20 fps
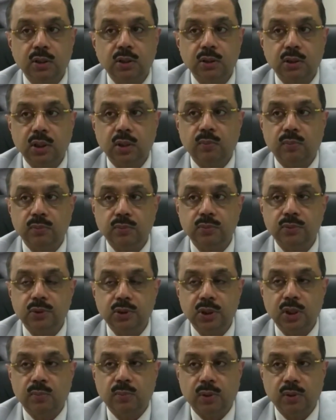
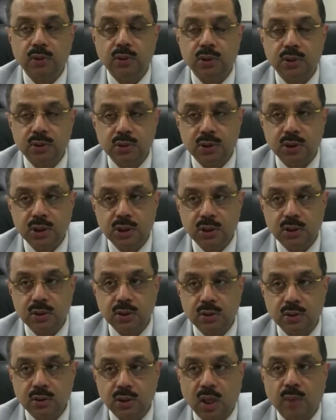the
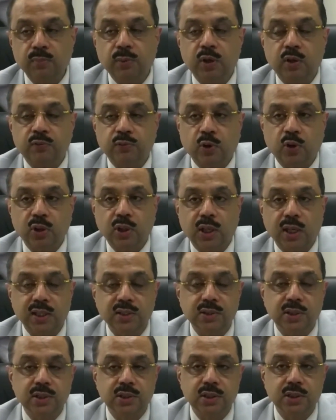number of
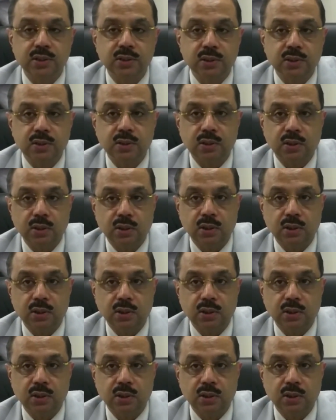organizations